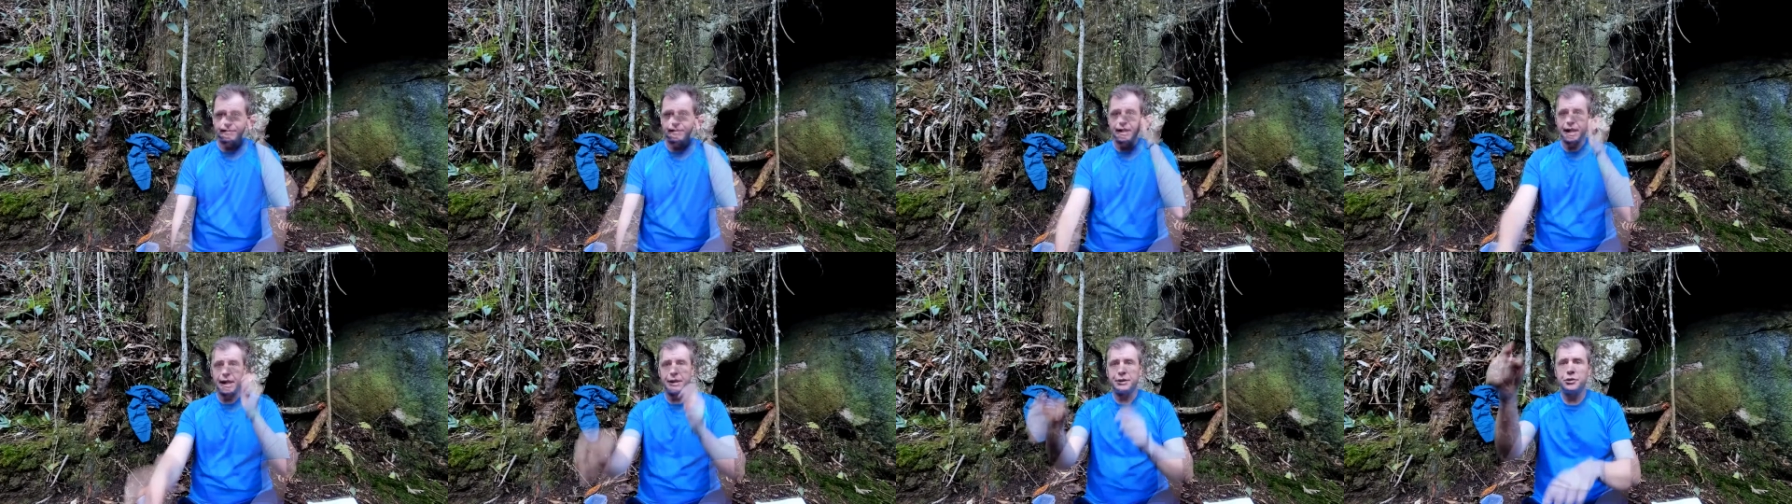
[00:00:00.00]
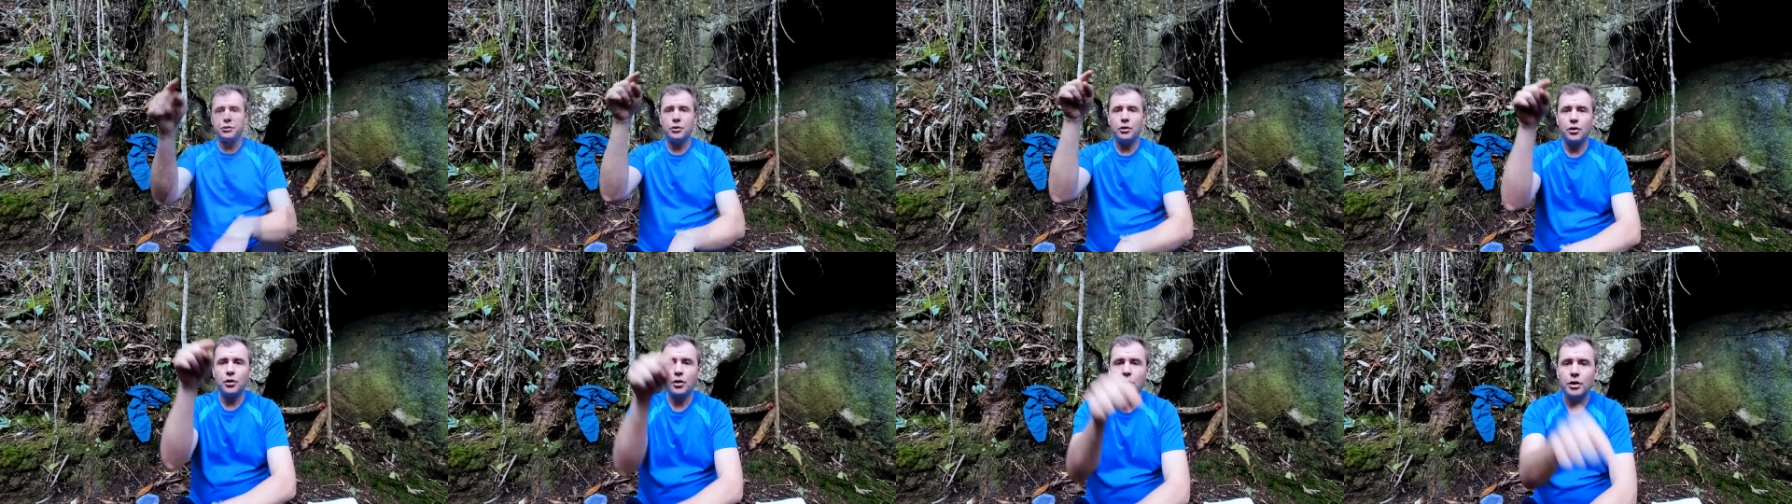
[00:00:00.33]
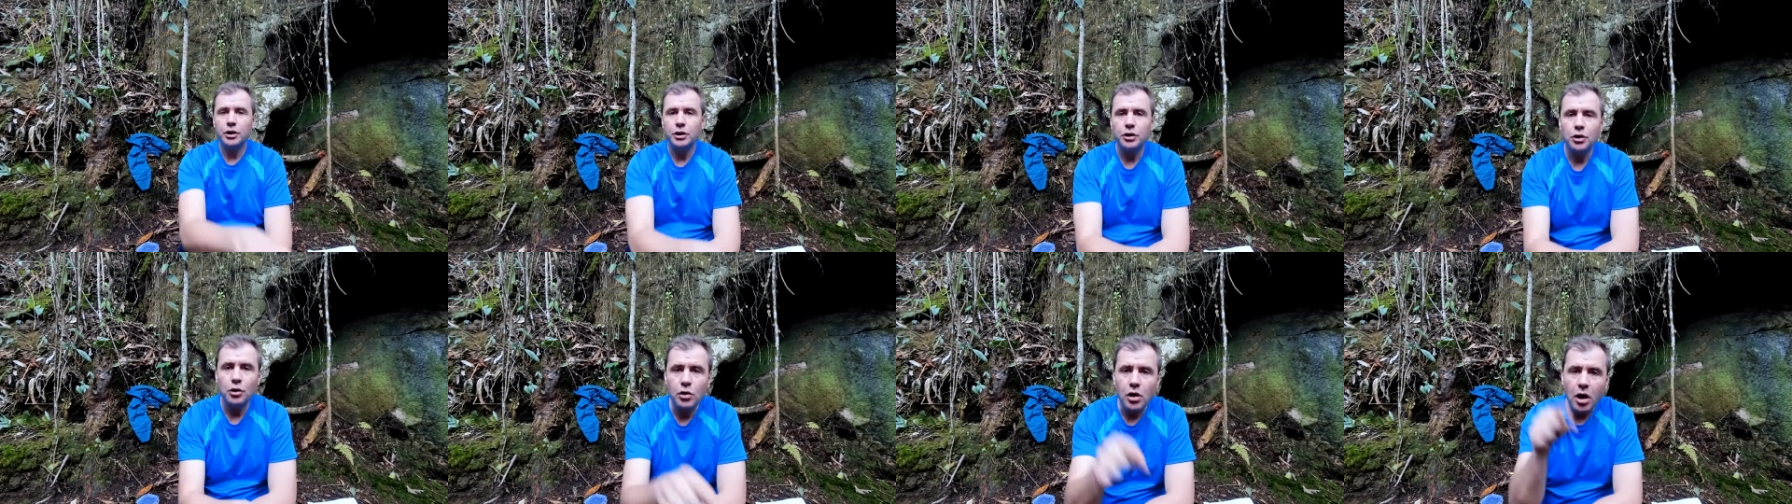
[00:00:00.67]
Now you
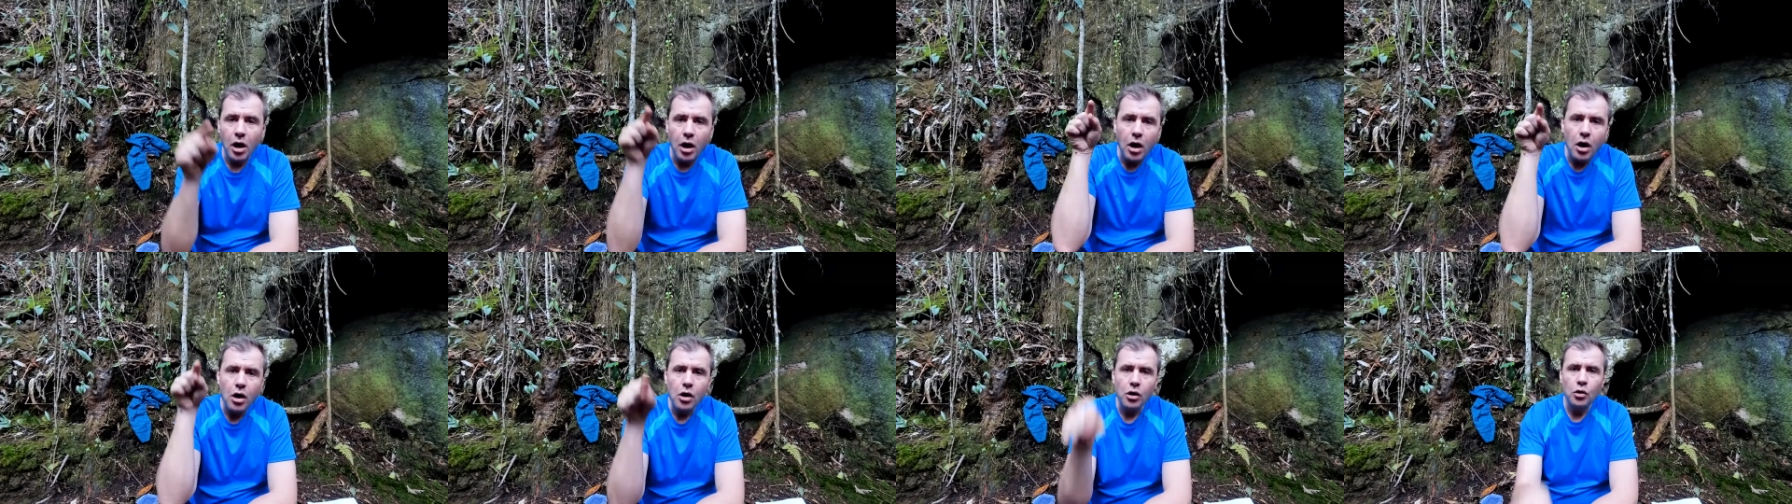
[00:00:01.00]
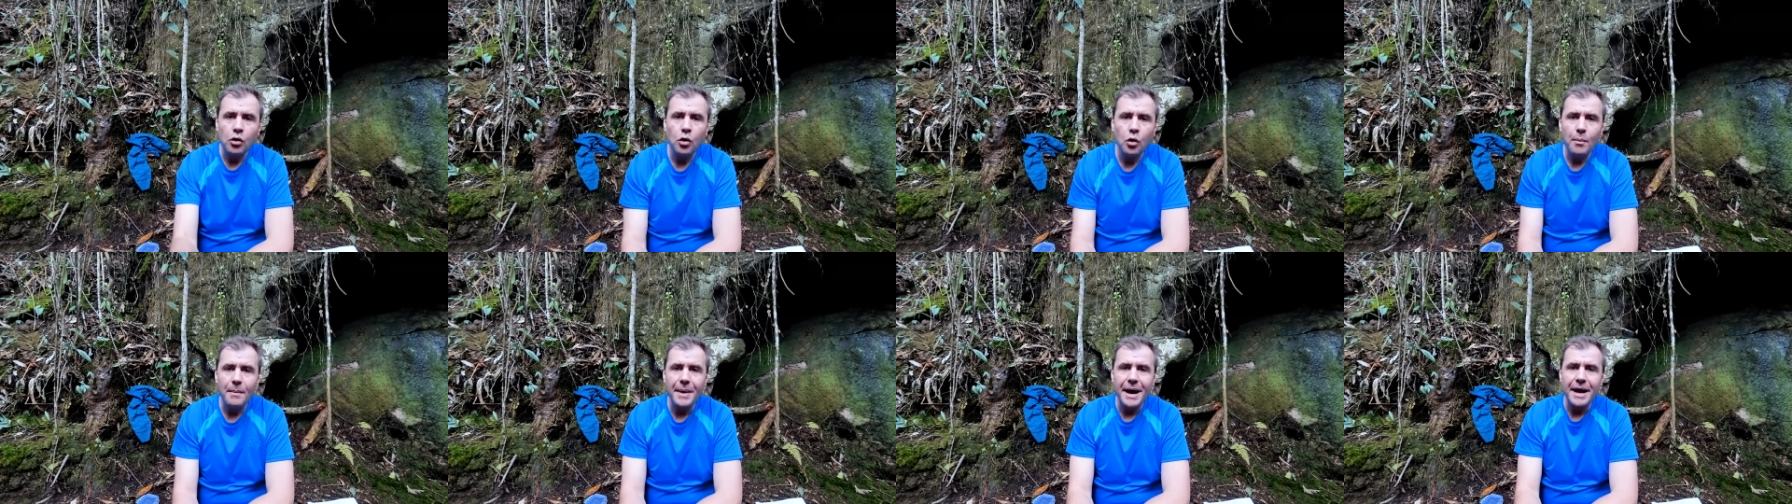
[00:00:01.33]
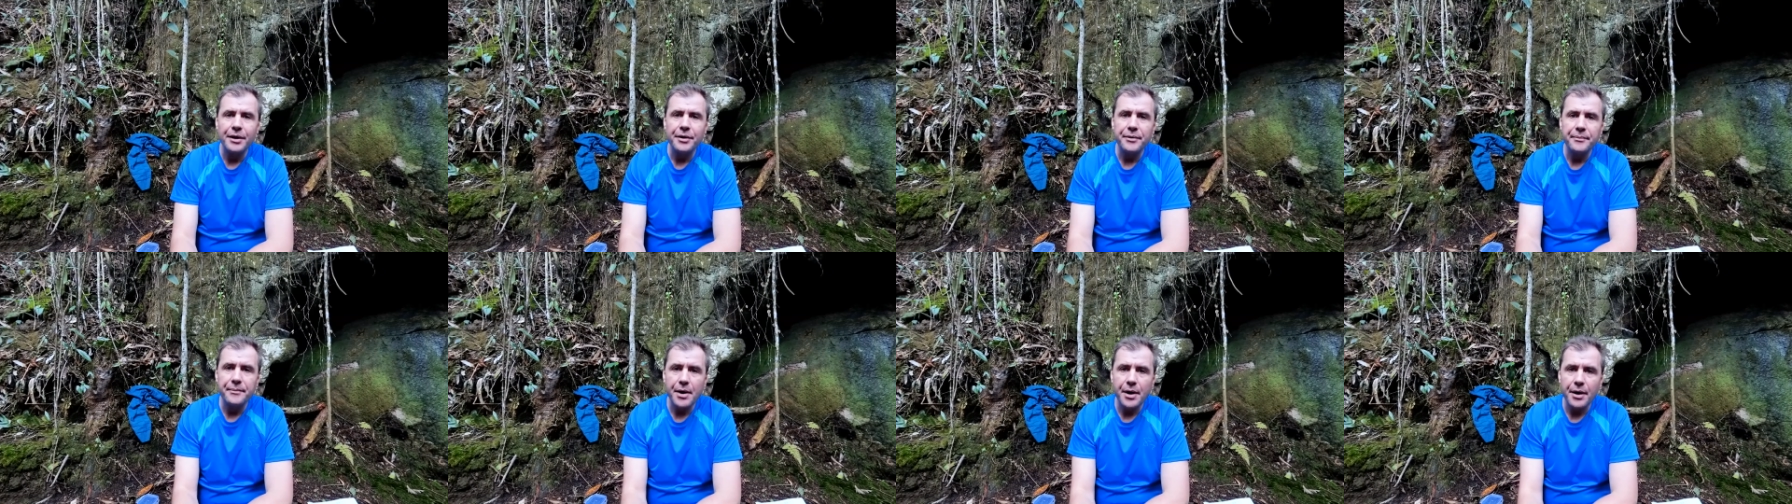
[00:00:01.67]
can't call
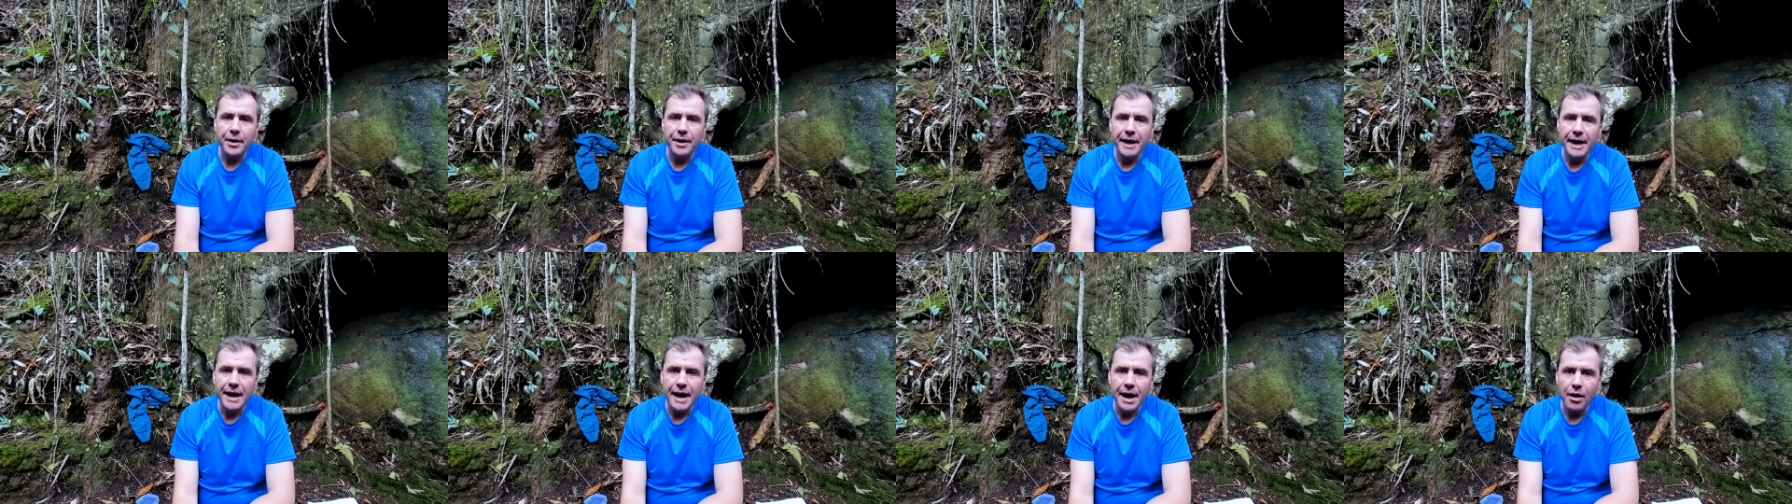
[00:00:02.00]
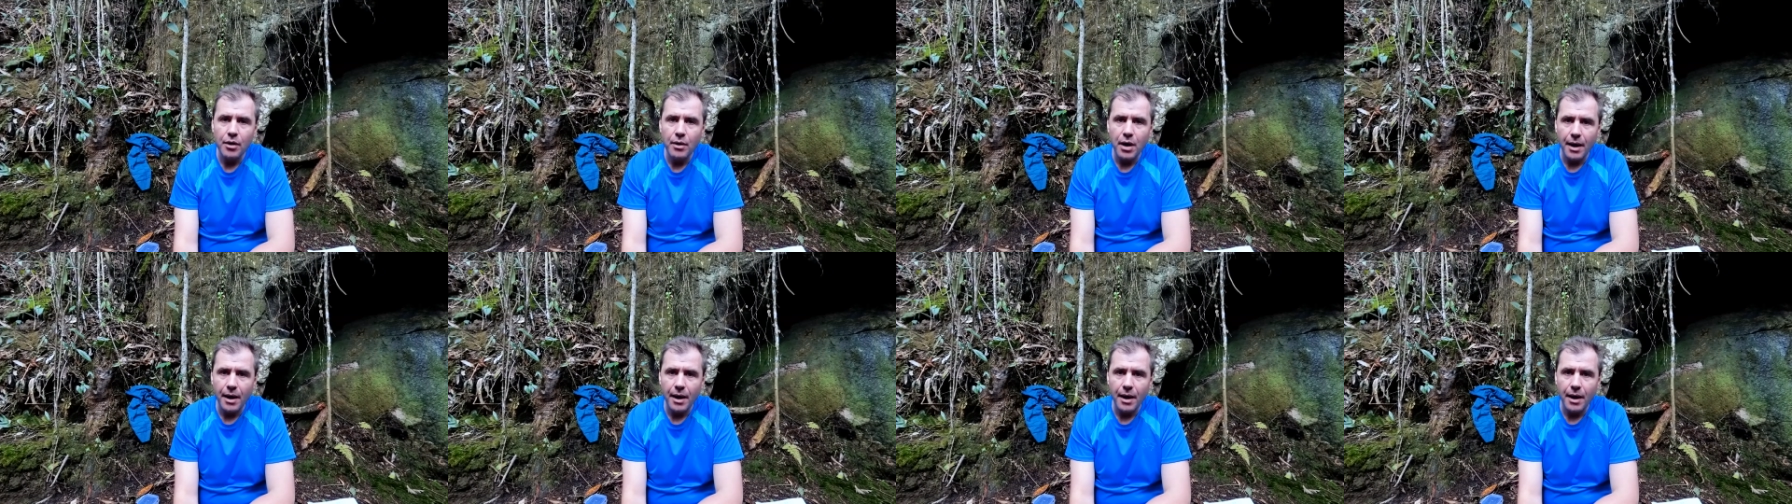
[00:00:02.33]
Meghan Merkle